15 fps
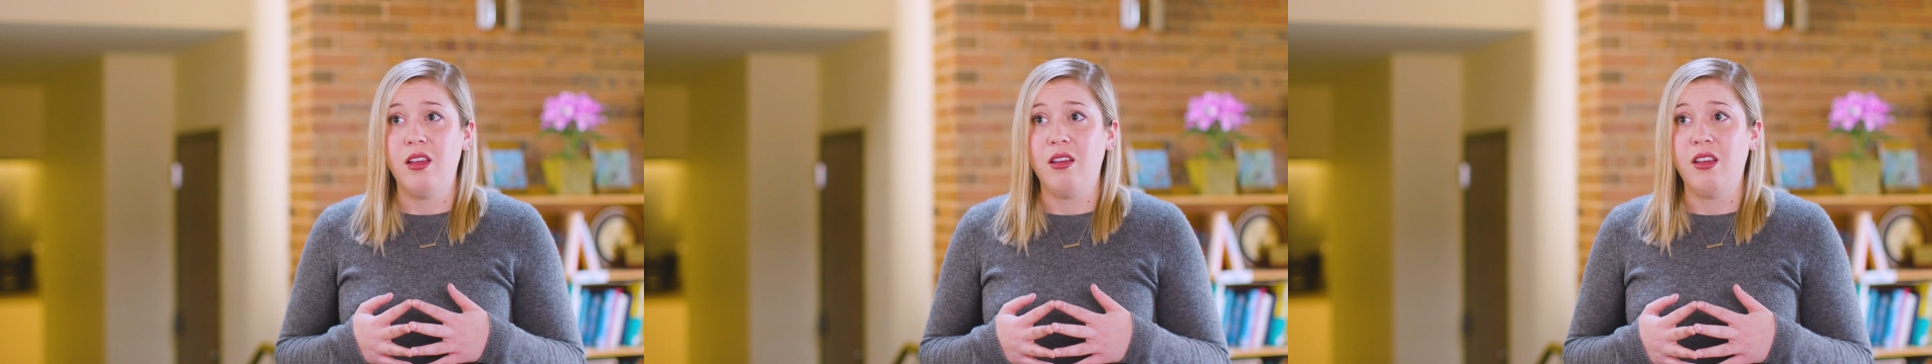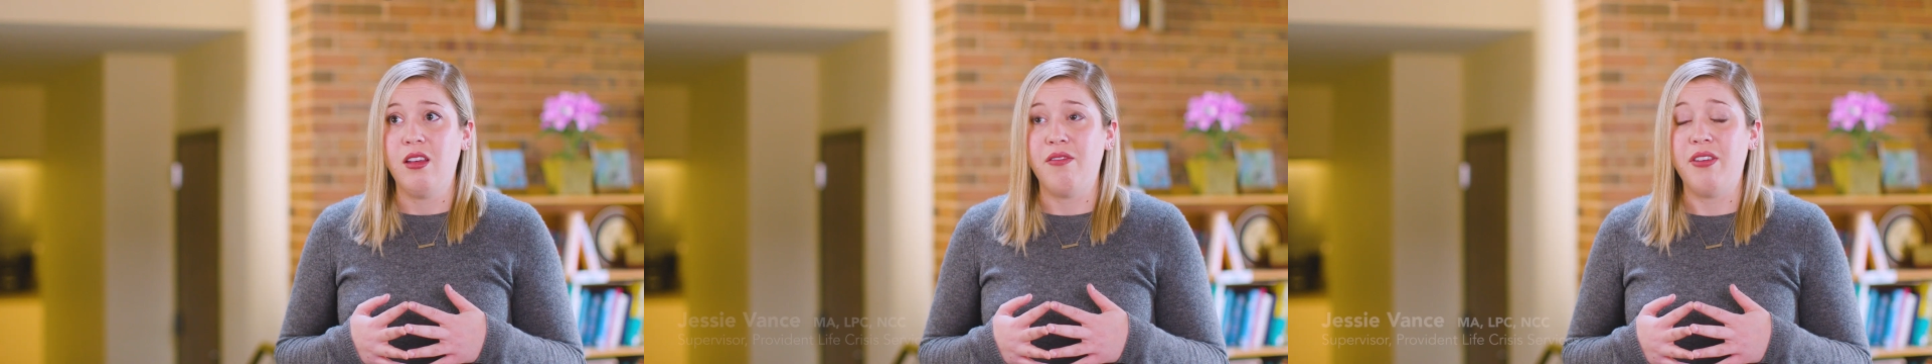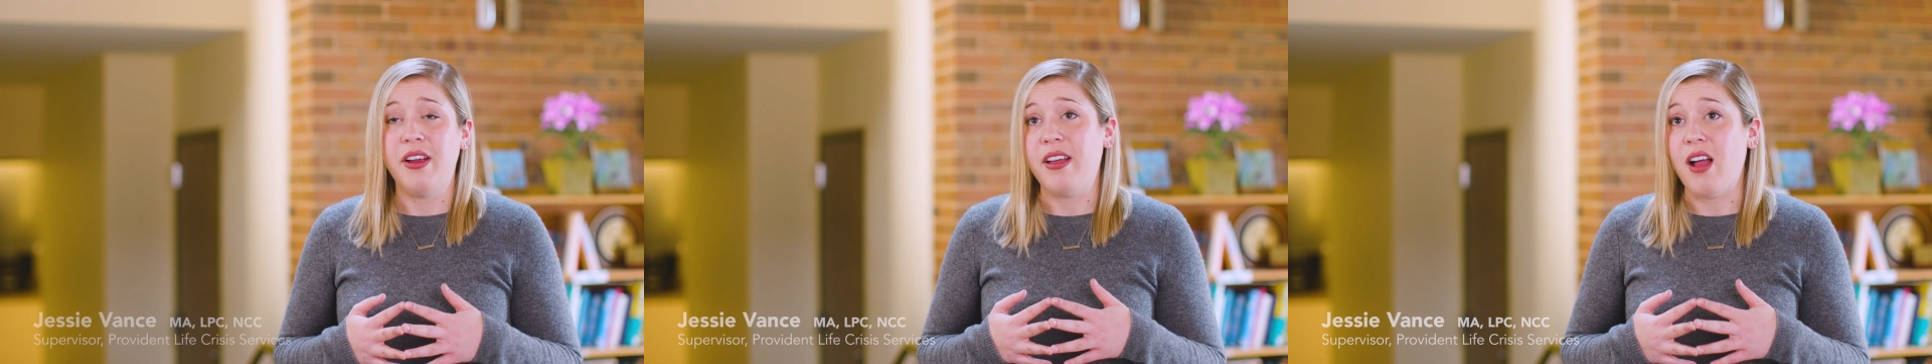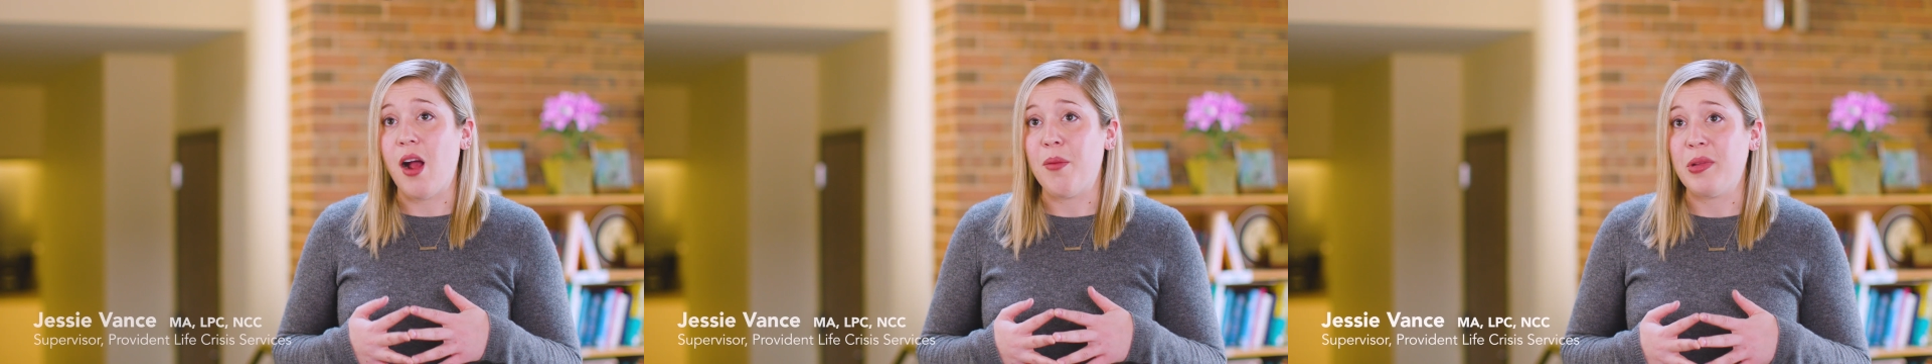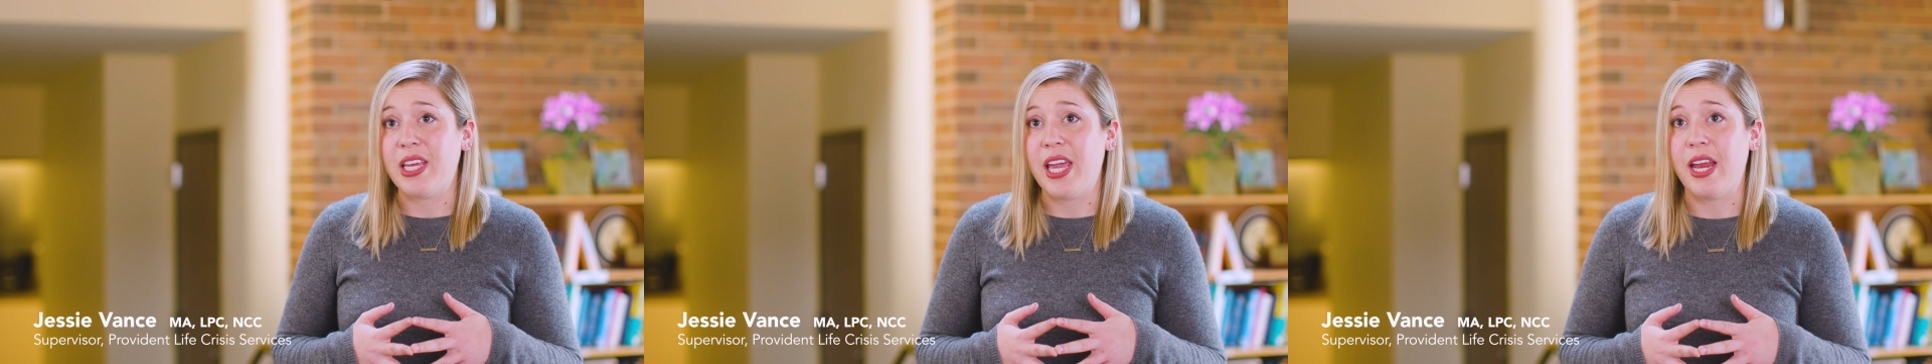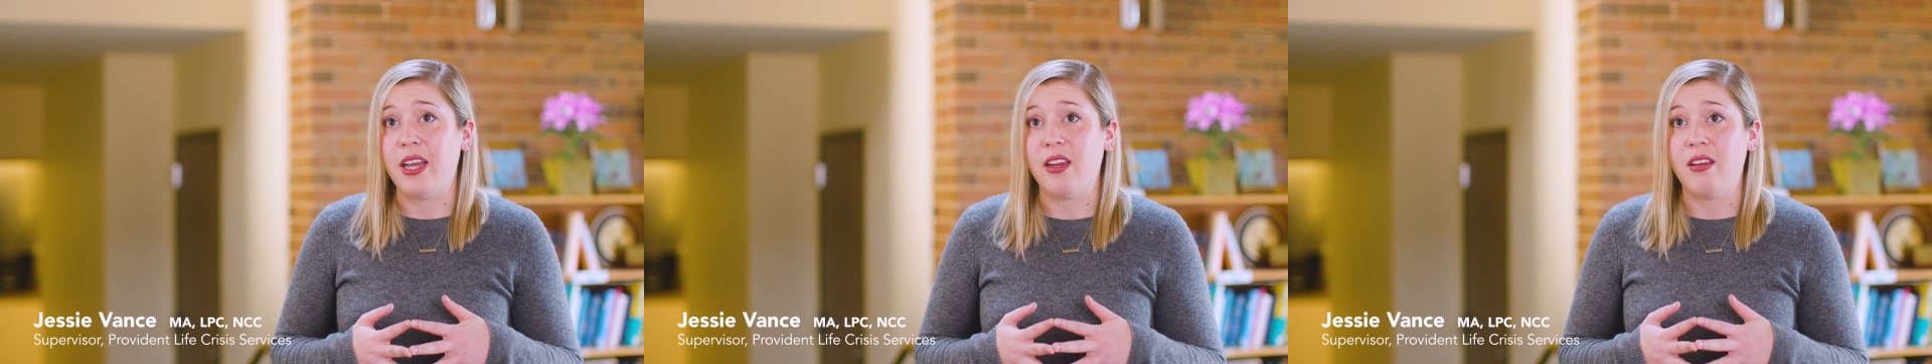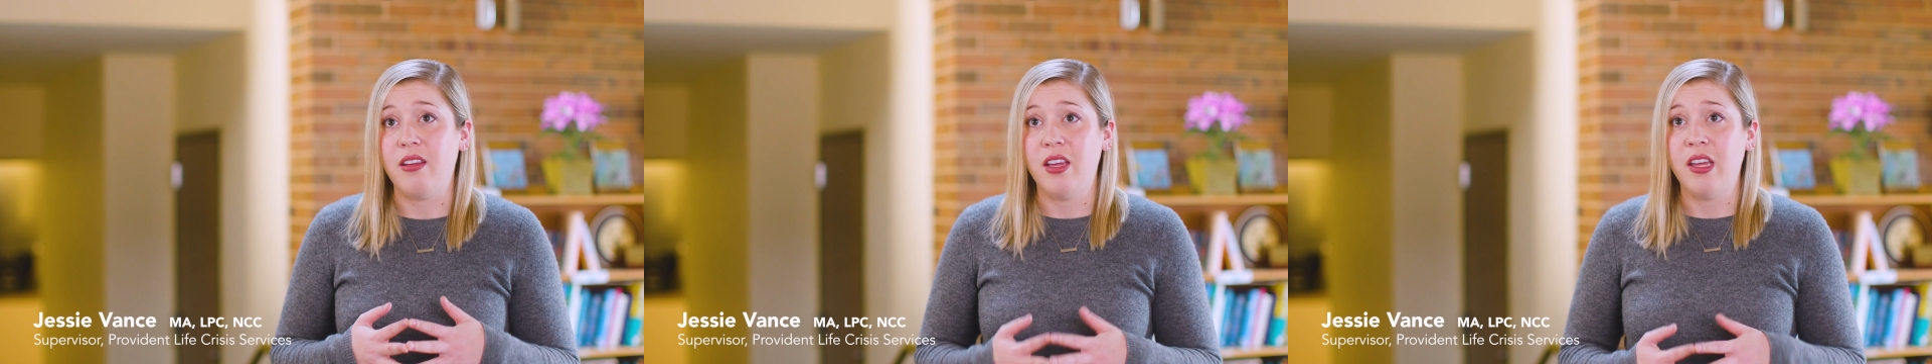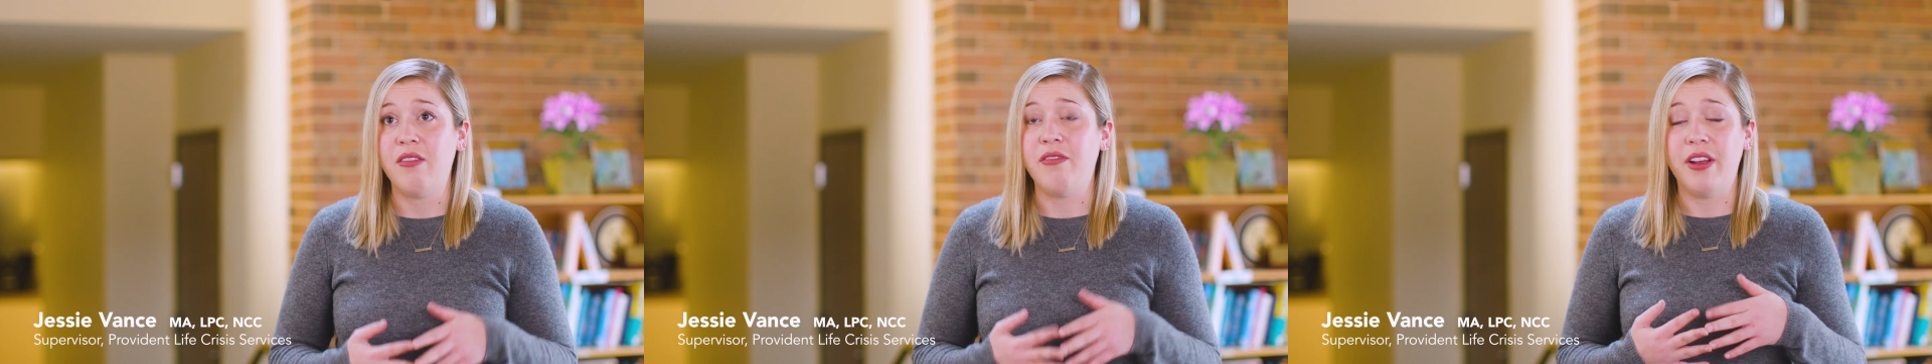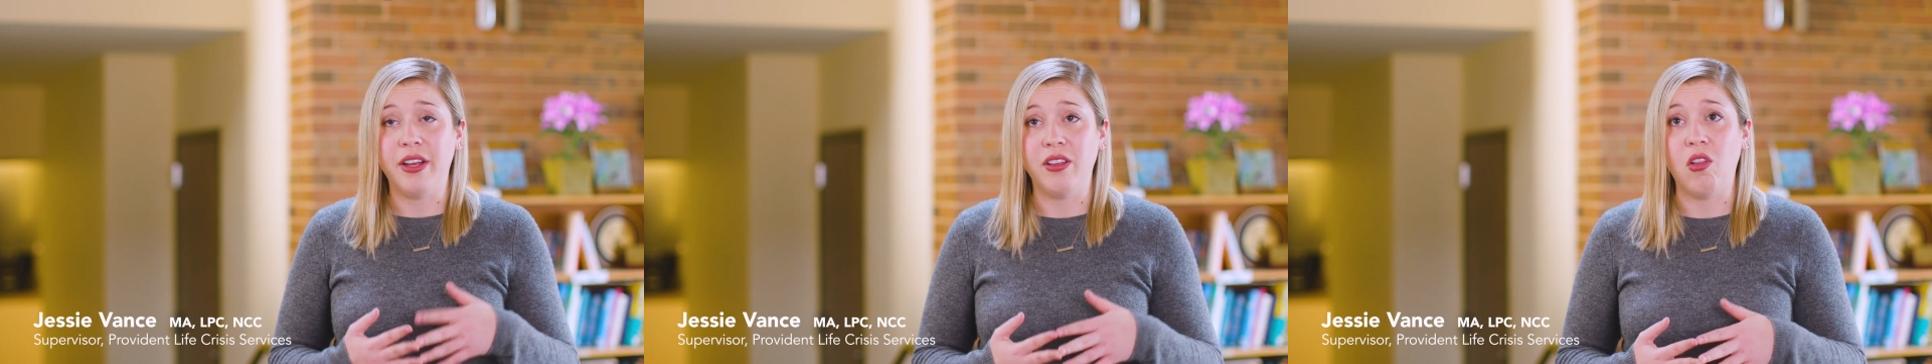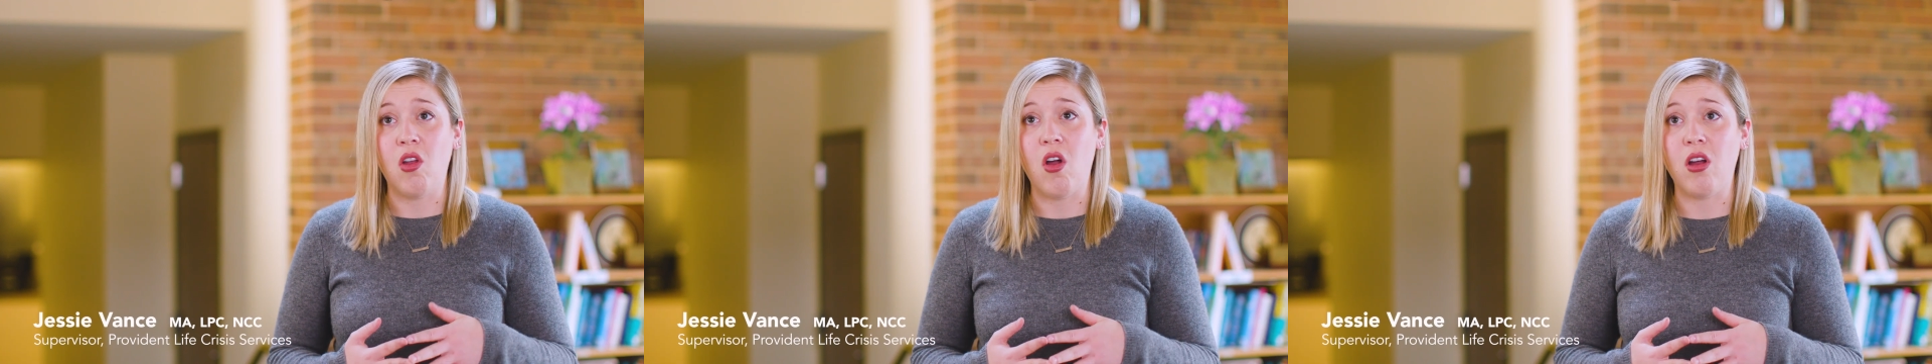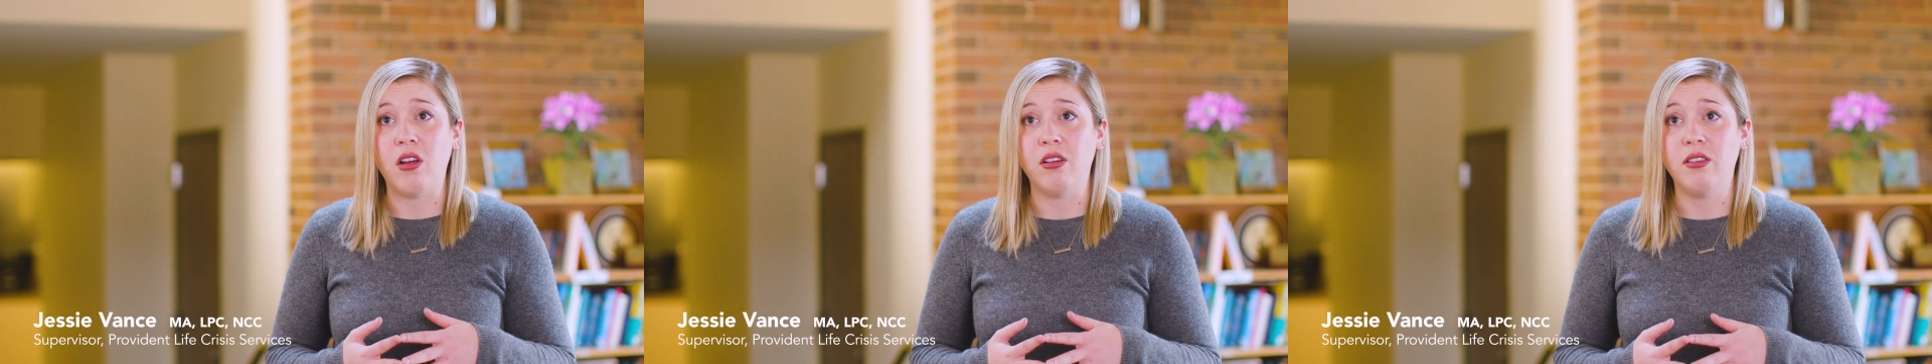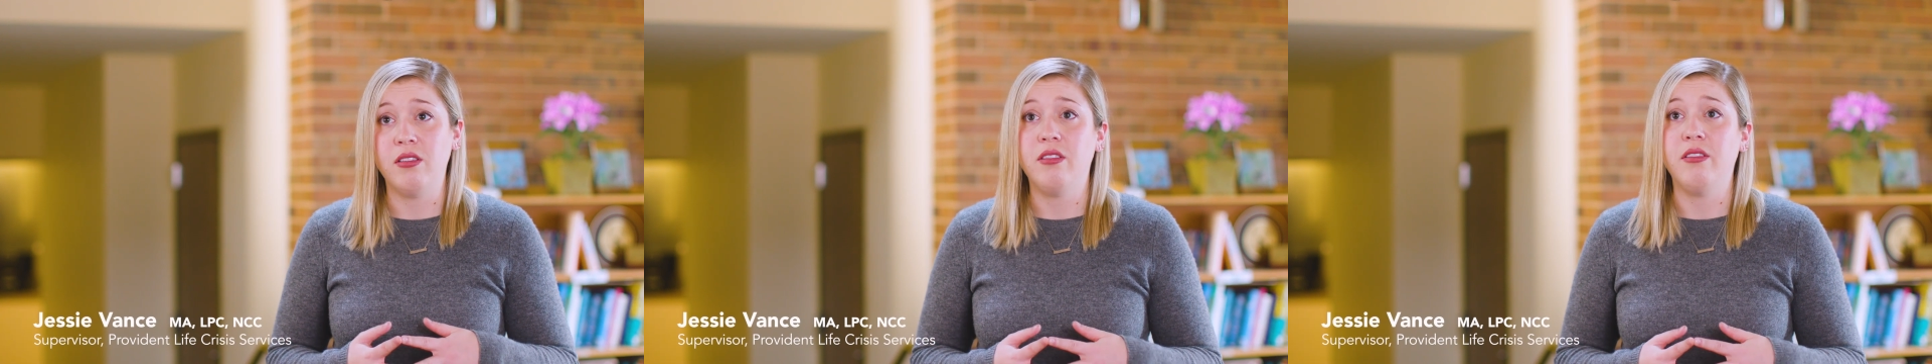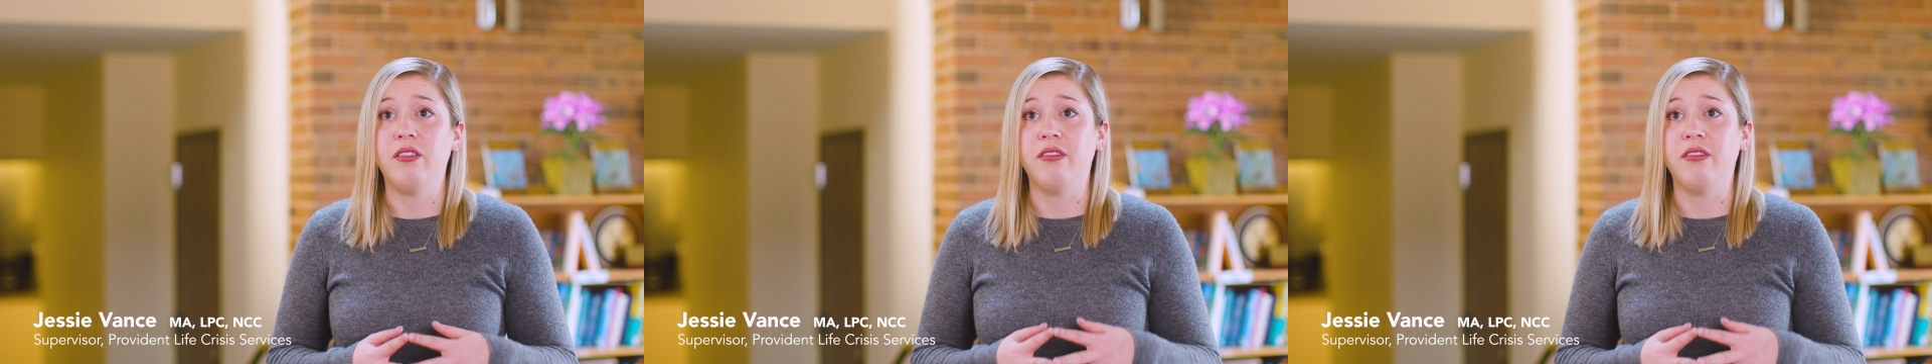very complicated, very long,